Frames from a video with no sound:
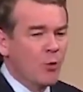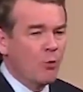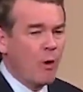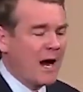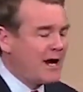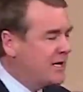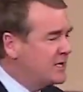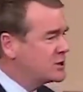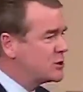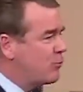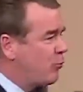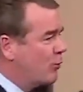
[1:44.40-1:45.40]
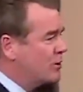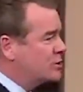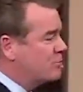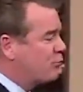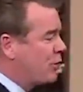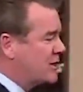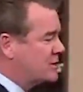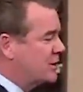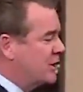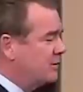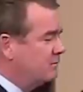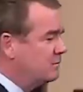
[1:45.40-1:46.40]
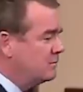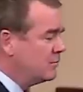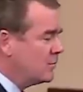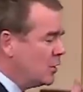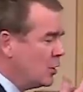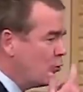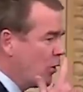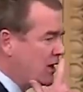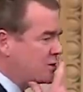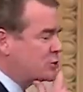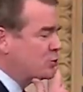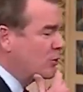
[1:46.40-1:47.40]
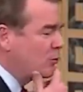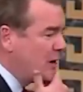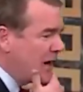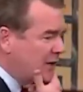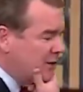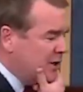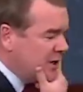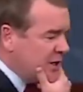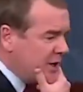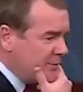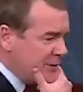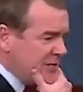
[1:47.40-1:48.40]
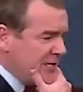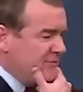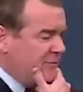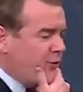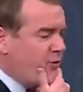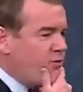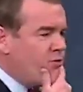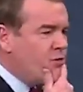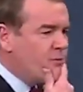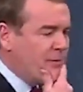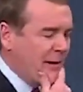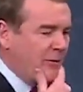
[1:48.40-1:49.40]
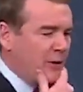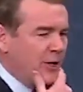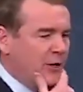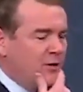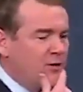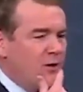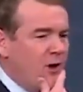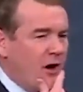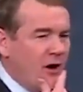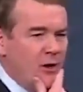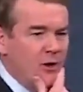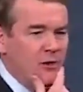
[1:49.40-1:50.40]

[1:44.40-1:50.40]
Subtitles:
why he supports a president who wants to erect a medieval barrier on